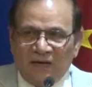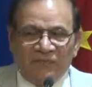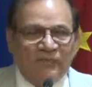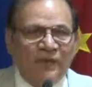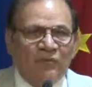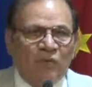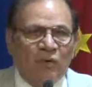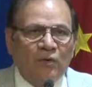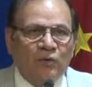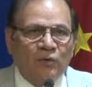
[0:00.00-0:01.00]
If we
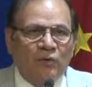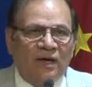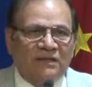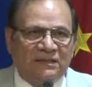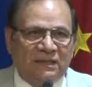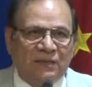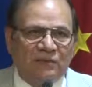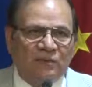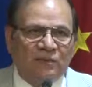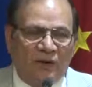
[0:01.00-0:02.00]
want to
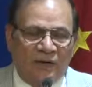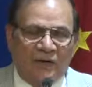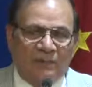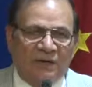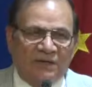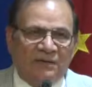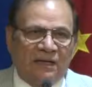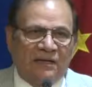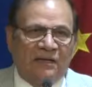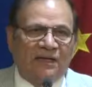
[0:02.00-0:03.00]
achieve
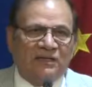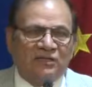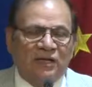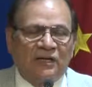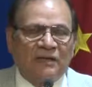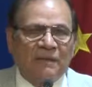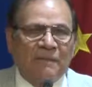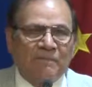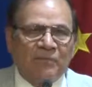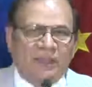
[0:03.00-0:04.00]
20% reduction
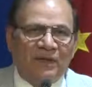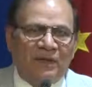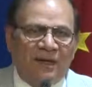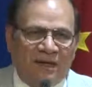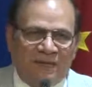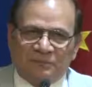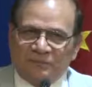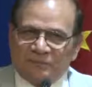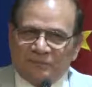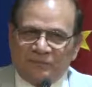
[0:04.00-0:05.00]
in the
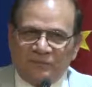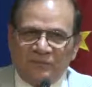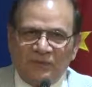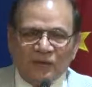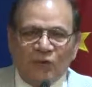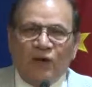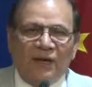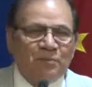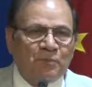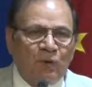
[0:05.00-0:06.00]

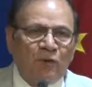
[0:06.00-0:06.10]
oil